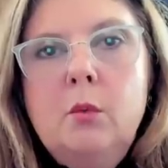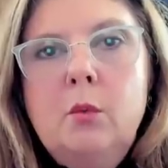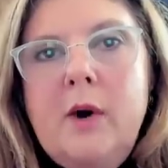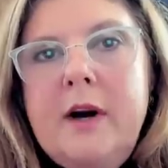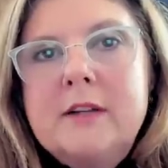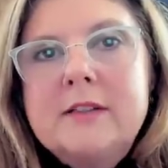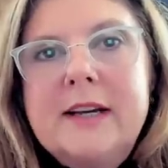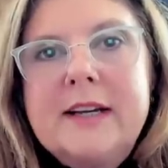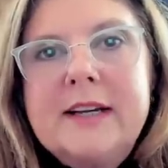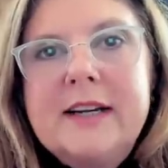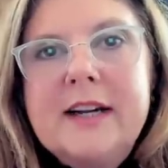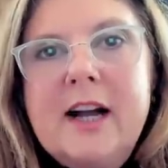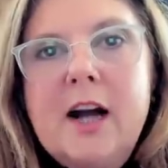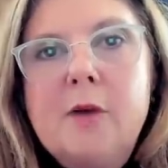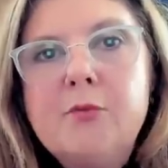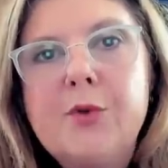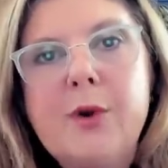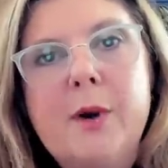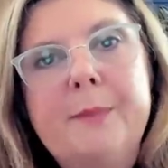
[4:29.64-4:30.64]
where's that going to
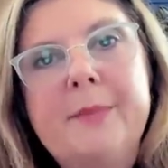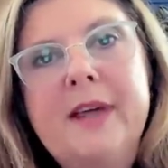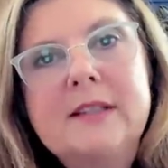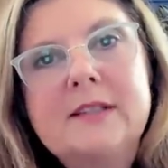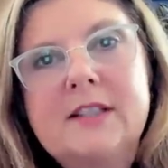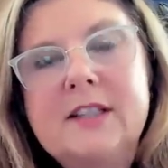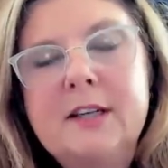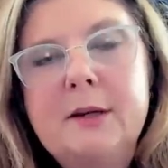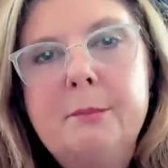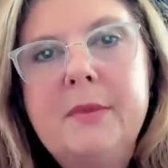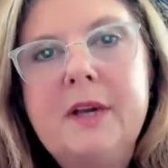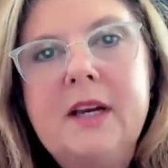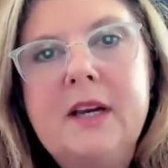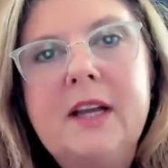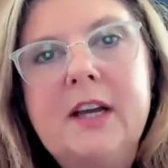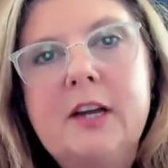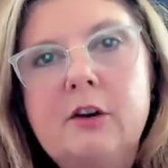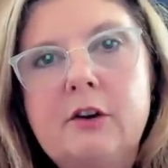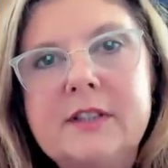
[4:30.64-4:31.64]
come from? That's going to mean
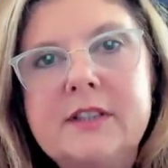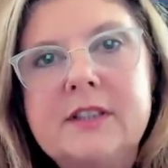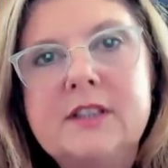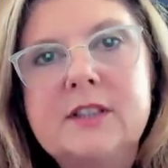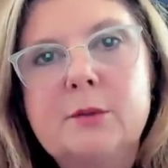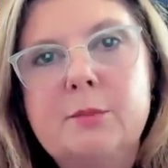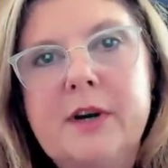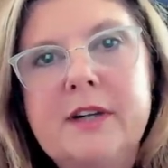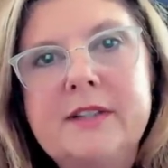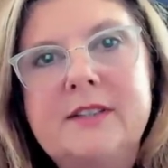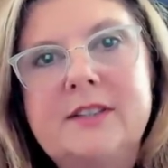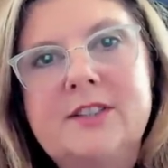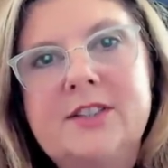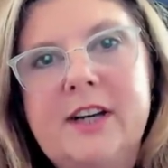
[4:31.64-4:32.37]
increase in the price of